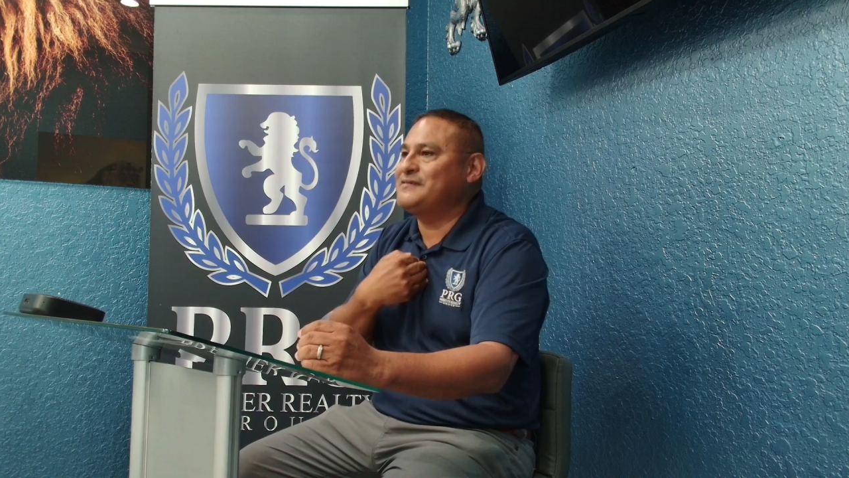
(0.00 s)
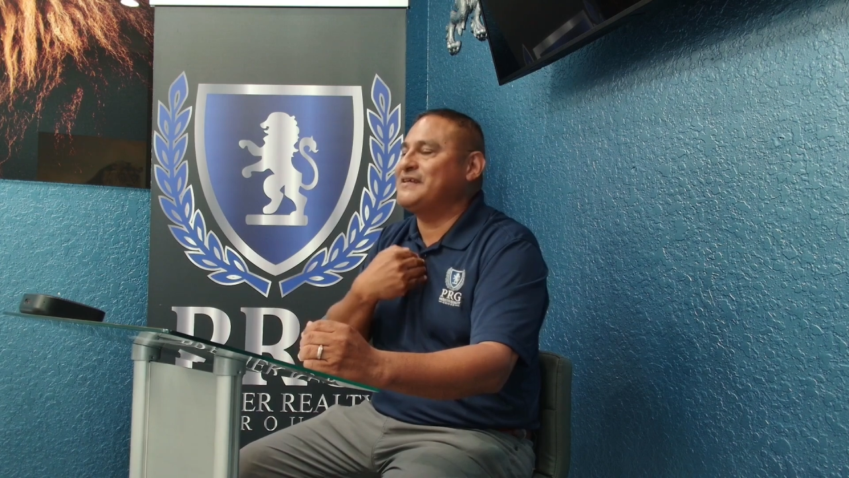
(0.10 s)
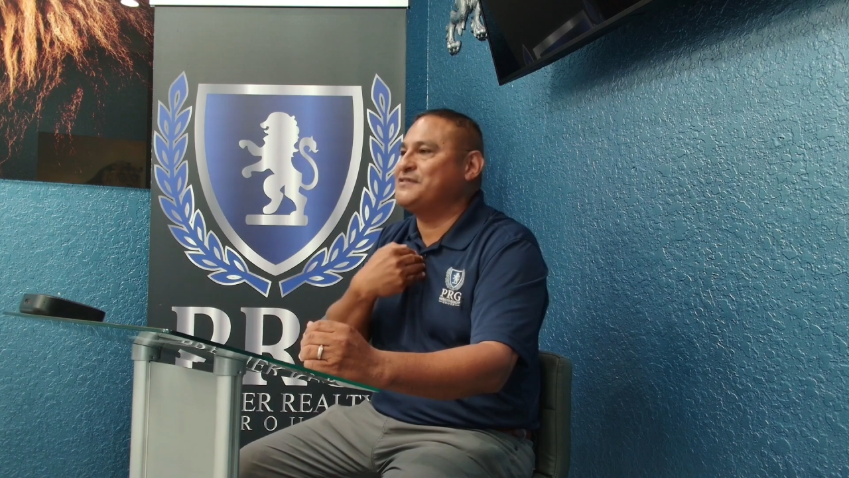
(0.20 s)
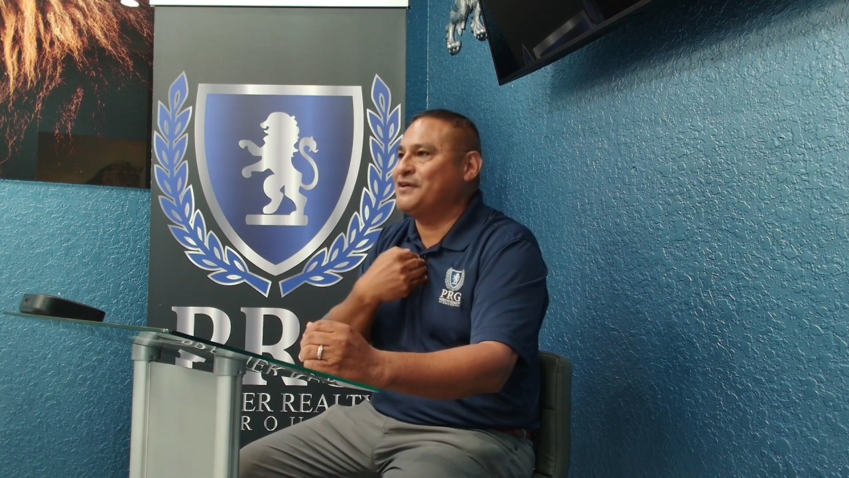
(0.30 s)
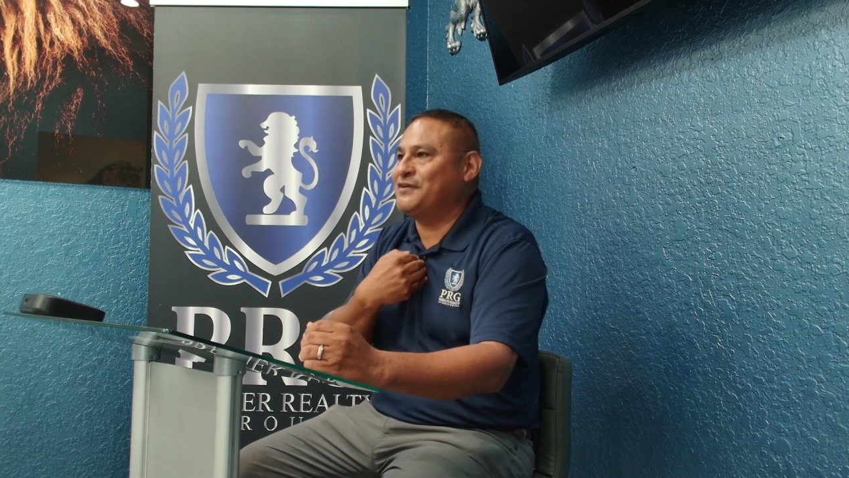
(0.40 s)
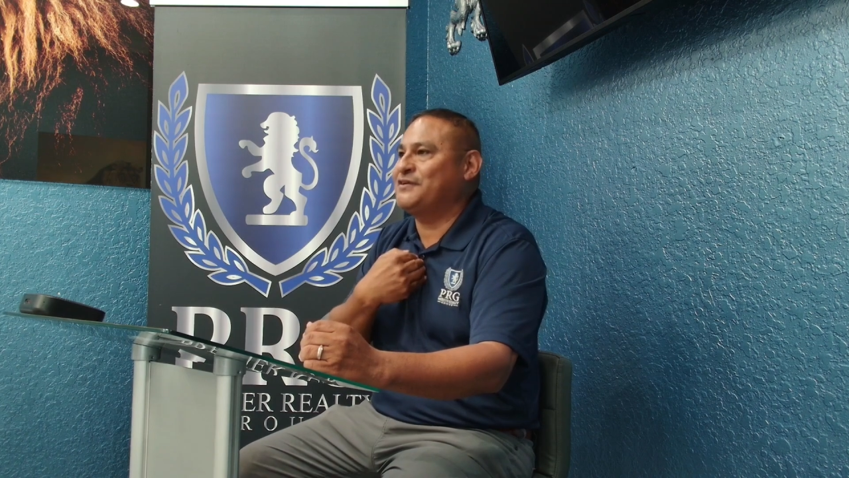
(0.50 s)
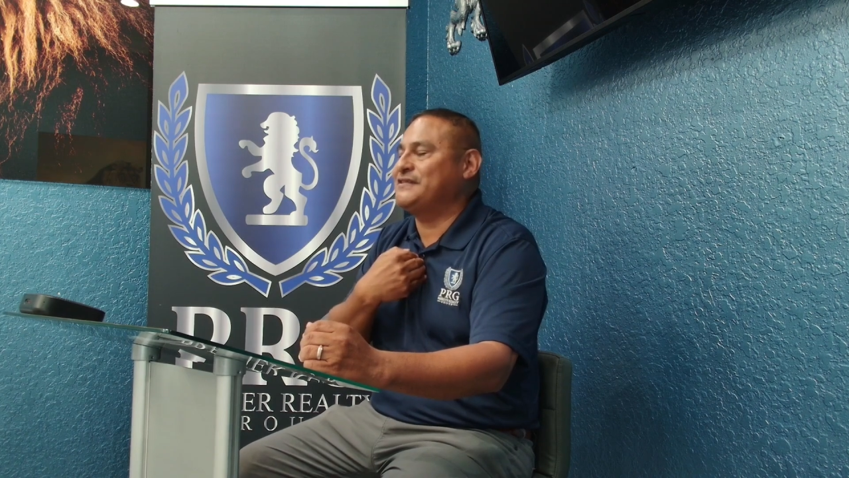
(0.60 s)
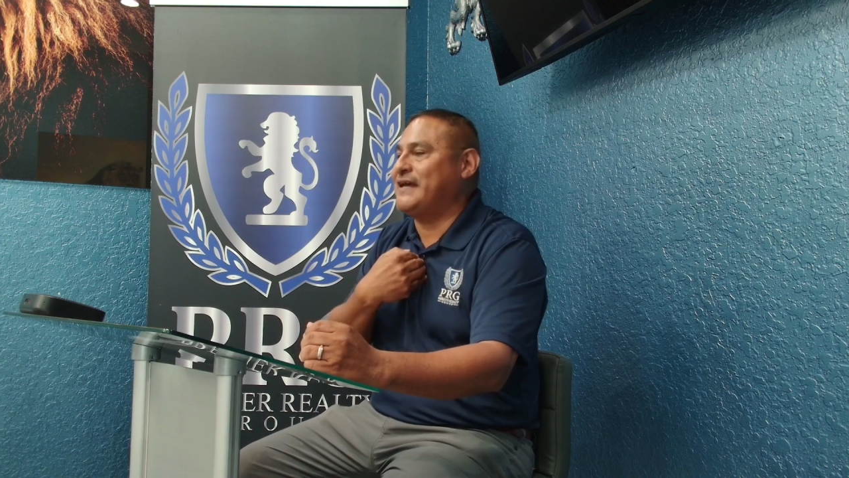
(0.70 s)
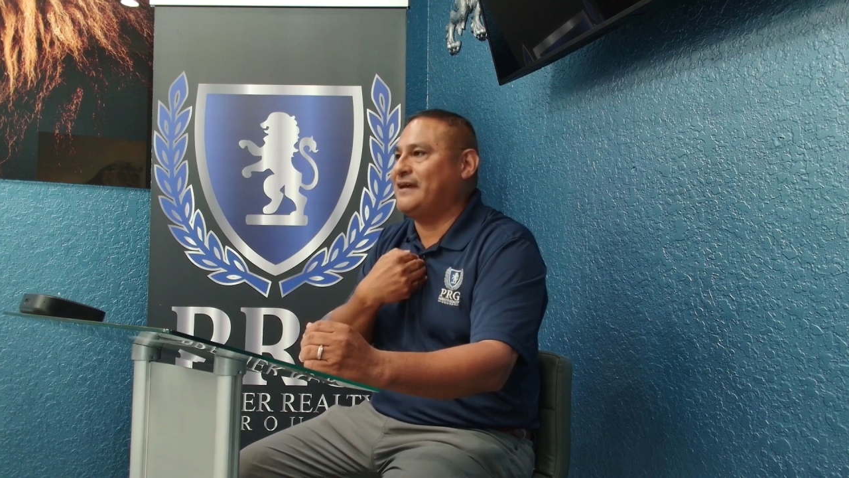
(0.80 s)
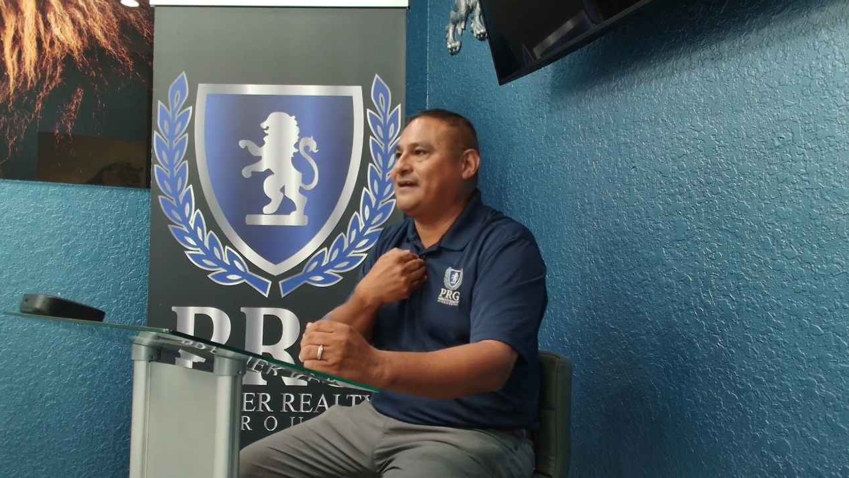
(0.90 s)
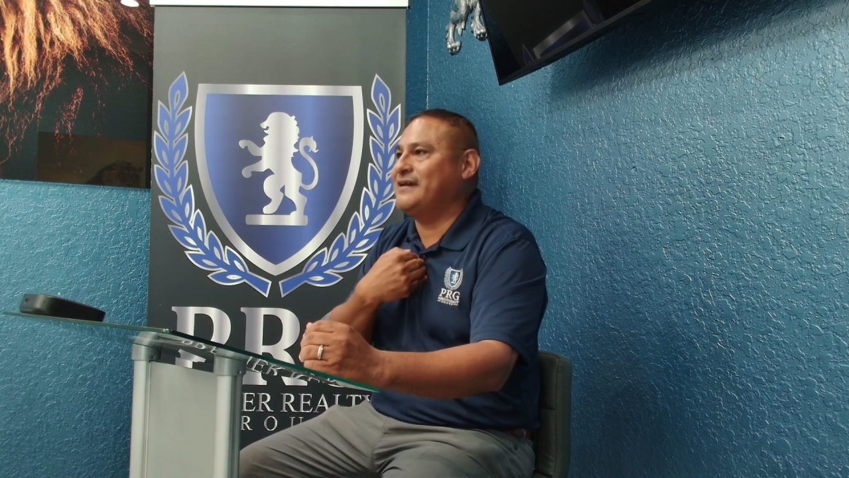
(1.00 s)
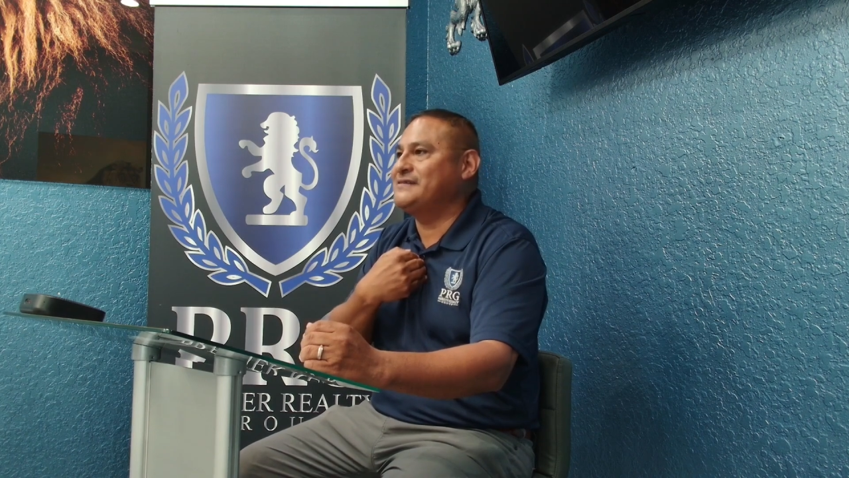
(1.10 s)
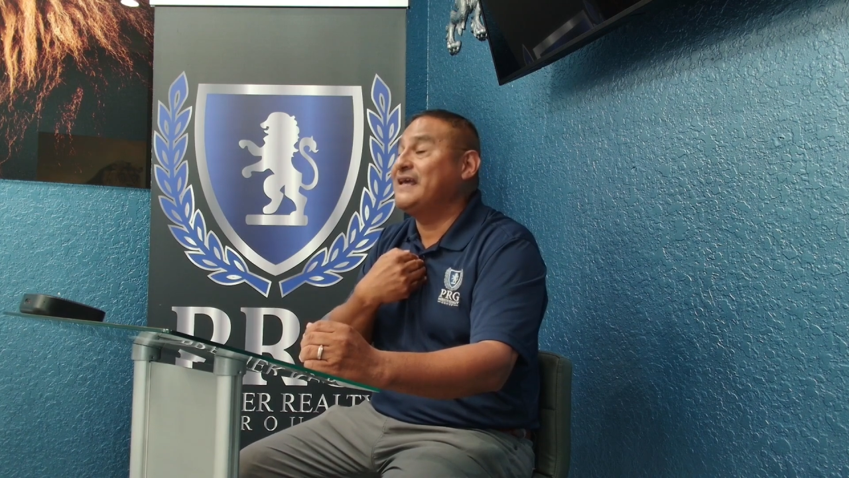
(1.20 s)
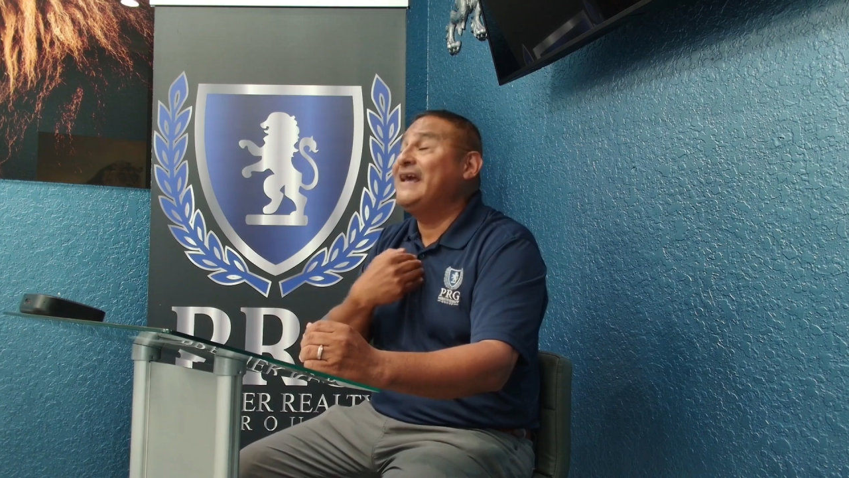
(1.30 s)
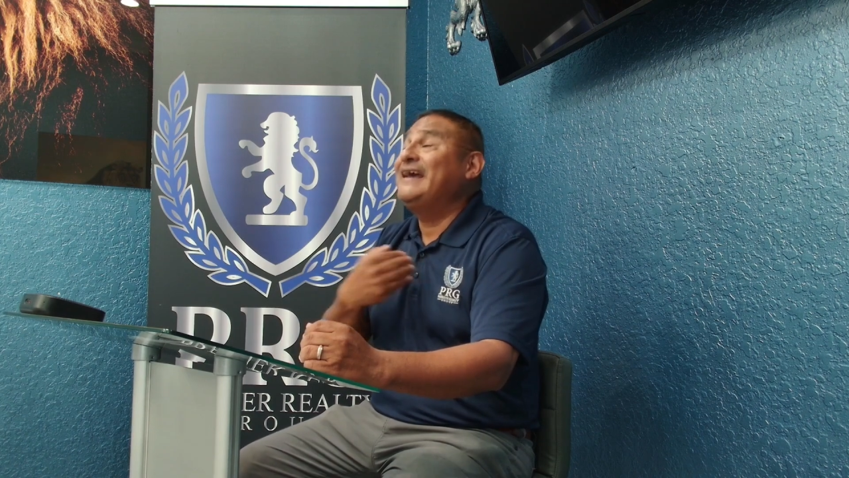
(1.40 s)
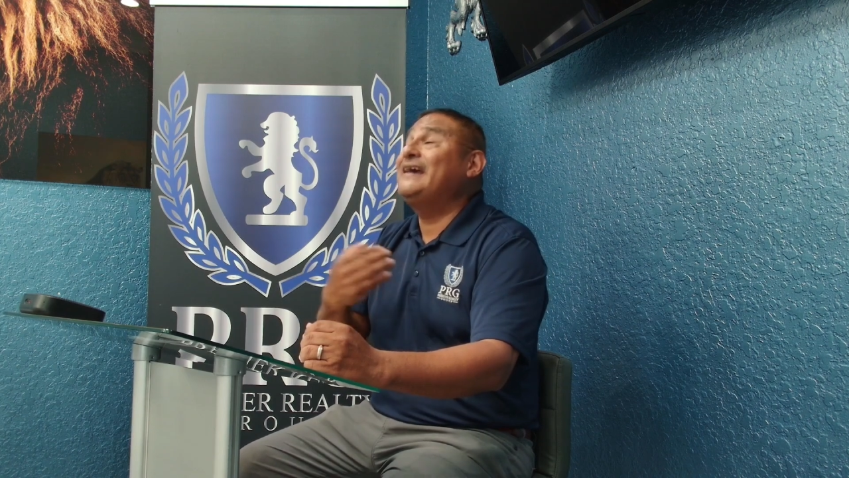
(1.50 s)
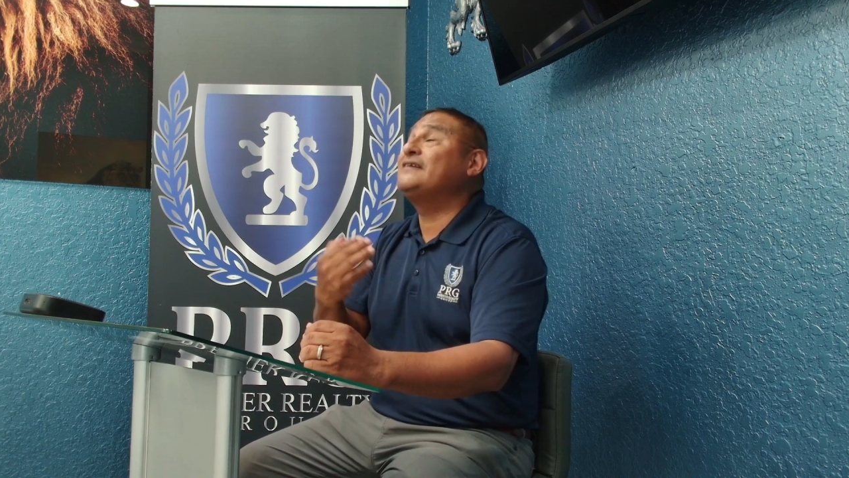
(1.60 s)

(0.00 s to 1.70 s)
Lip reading: office that's under attack, guys.